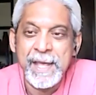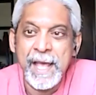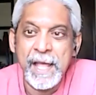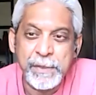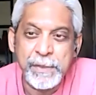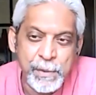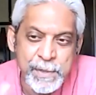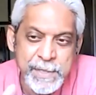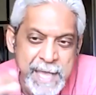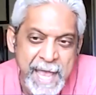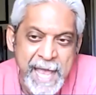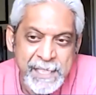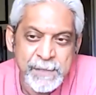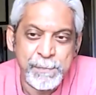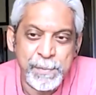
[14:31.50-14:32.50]
And those
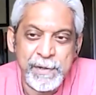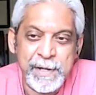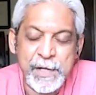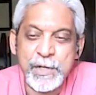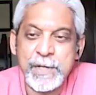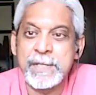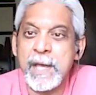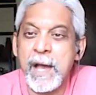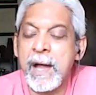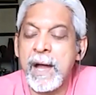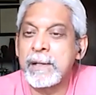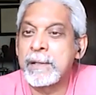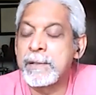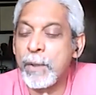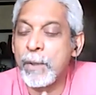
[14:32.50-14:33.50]
aspirations
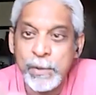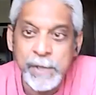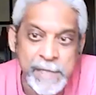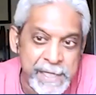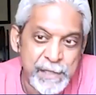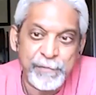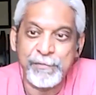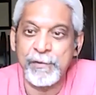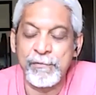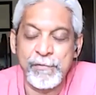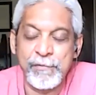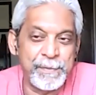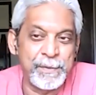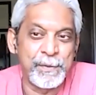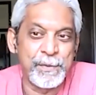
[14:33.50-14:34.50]
are totally different
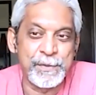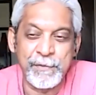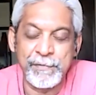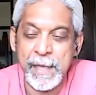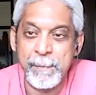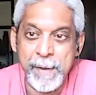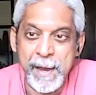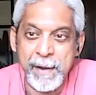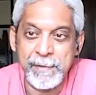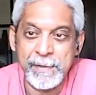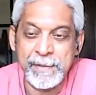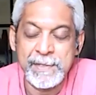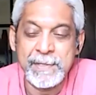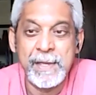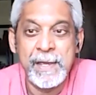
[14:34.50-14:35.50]
from those of their
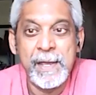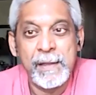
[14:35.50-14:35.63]
parents.